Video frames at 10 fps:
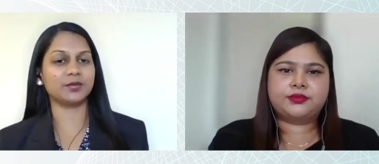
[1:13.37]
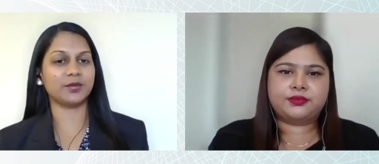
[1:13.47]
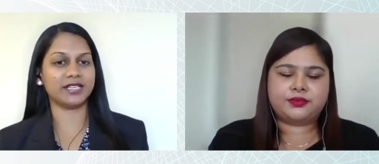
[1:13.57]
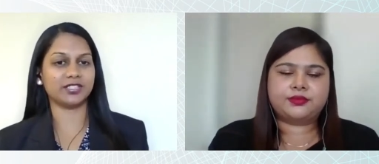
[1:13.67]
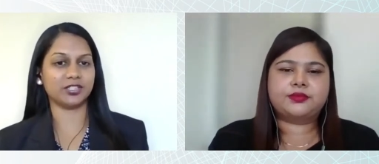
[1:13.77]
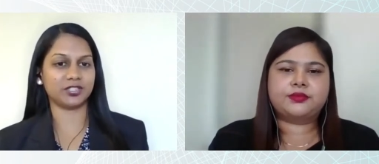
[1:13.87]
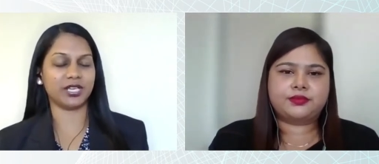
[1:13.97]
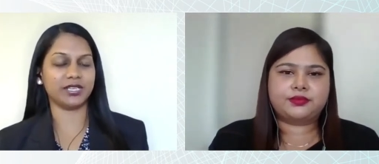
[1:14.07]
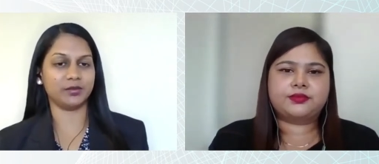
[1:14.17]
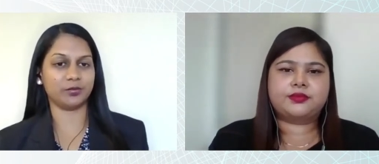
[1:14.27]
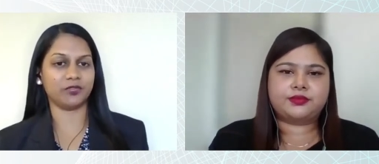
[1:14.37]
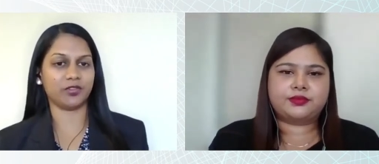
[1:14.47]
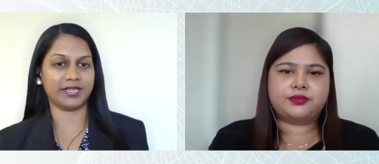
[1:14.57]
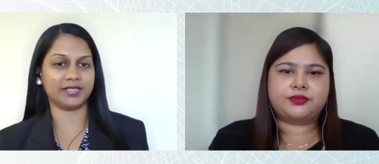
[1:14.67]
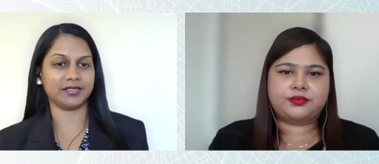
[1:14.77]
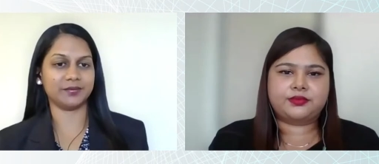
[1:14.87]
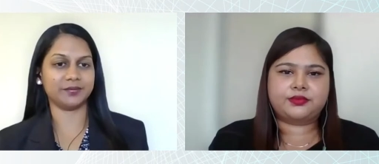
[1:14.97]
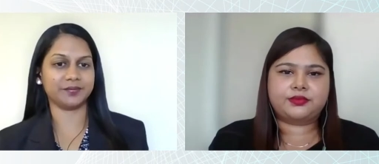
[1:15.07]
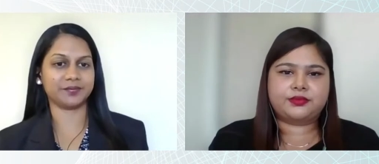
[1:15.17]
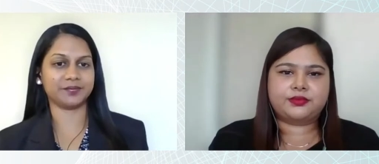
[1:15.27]
Speaker 1: well as your training provider.
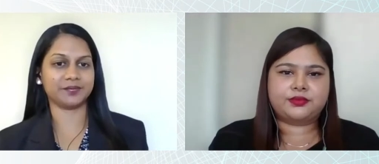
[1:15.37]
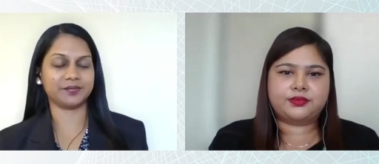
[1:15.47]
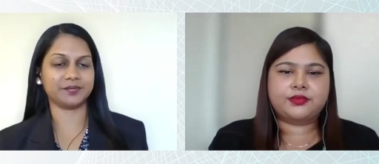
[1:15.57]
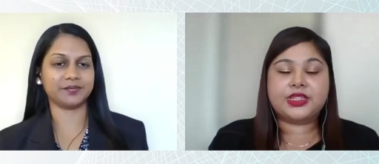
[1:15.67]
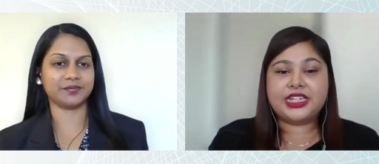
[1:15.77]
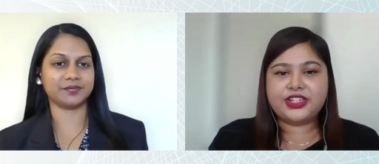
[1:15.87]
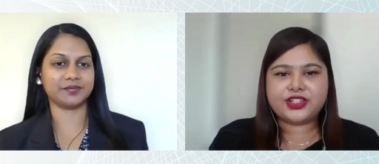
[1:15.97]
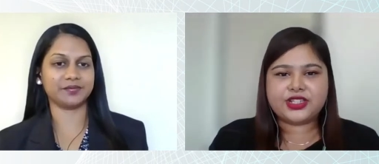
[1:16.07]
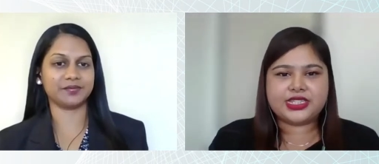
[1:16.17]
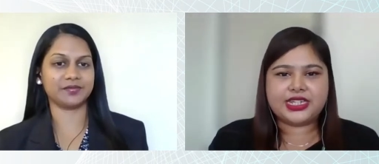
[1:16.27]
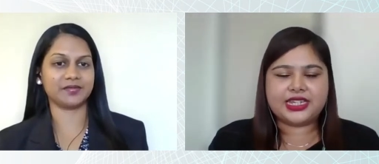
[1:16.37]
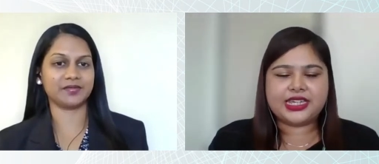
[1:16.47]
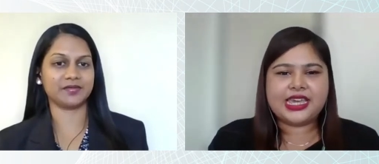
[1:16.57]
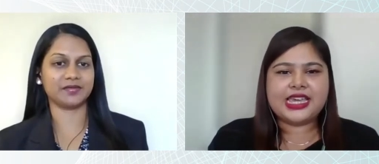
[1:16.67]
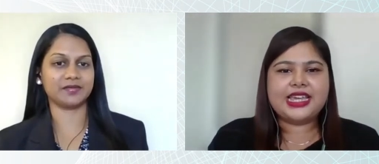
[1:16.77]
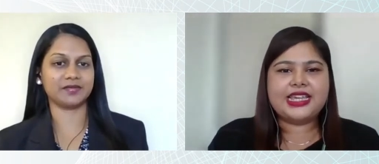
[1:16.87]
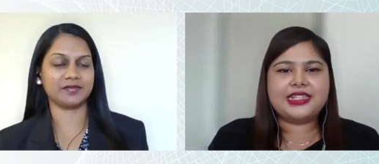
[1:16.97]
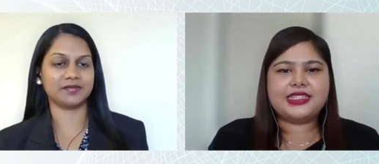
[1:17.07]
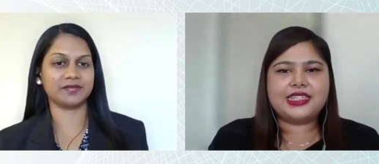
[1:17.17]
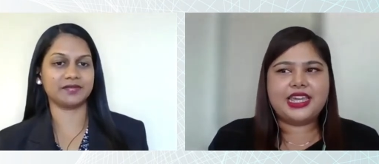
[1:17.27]
Speaker 2: Interesting. Is
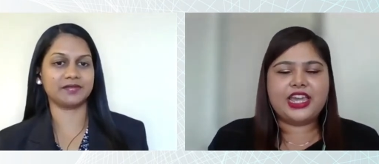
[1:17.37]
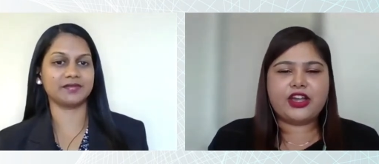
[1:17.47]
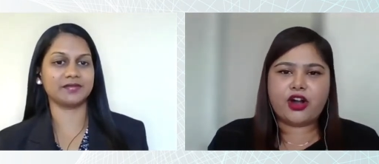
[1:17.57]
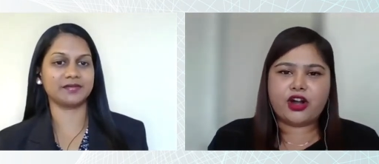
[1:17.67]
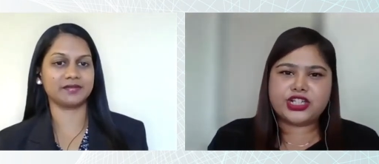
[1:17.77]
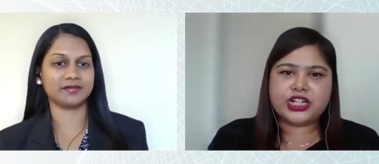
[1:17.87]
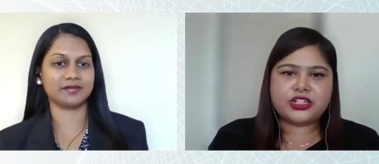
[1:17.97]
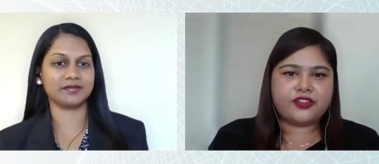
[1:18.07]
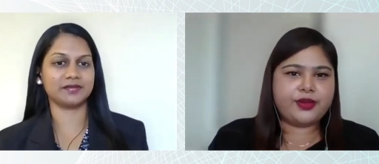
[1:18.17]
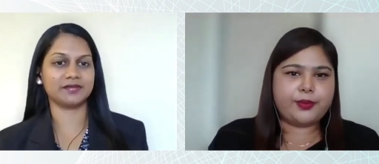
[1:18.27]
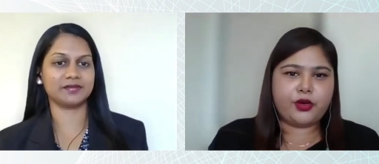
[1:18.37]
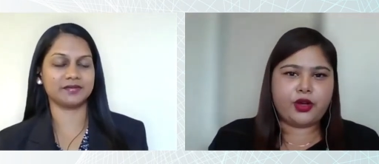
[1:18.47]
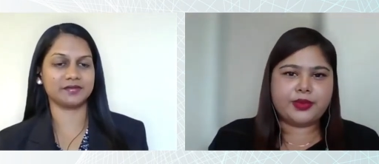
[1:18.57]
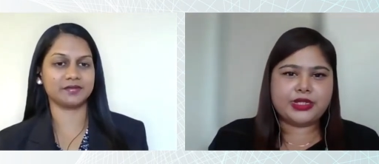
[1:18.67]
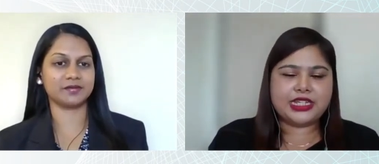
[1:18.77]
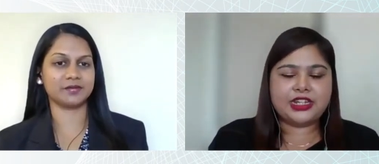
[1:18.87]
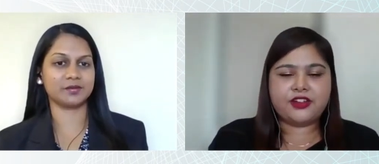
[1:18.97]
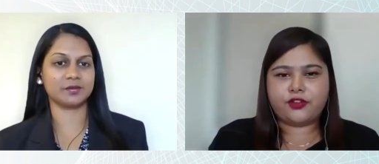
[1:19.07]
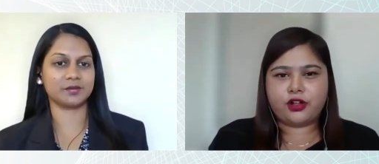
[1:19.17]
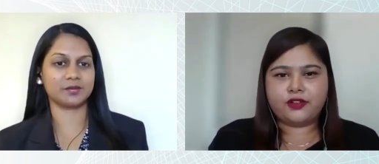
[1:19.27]
there a contract of employment
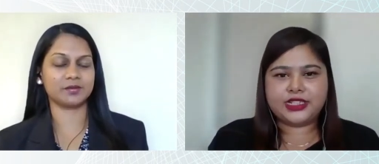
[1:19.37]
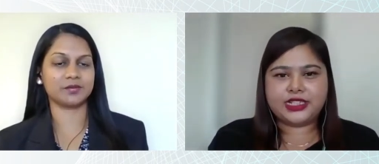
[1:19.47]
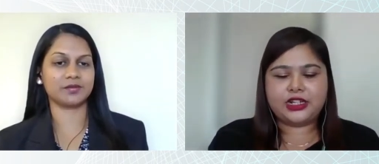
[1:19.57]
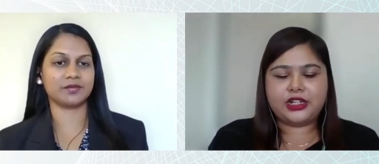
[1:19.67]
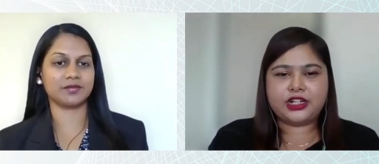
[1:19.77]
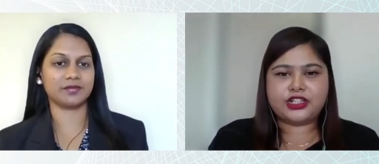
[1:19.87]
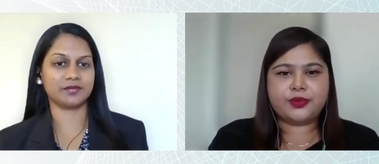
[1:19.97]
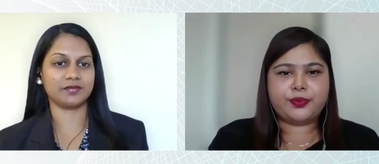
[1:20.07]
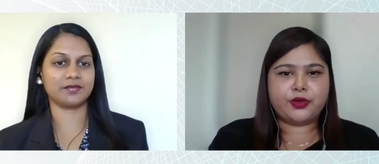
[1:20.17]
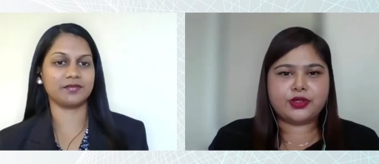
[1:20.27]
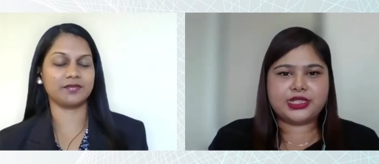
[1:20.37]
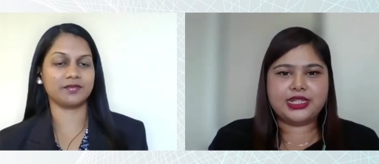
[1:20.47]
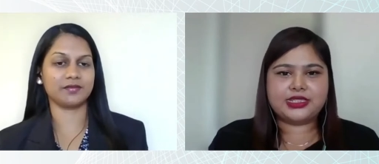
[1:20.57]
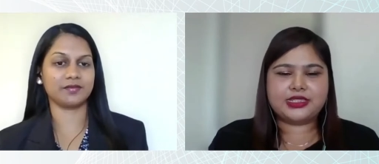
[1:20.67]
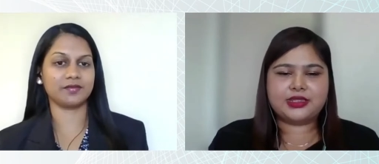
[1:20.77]
involved in the learnership process?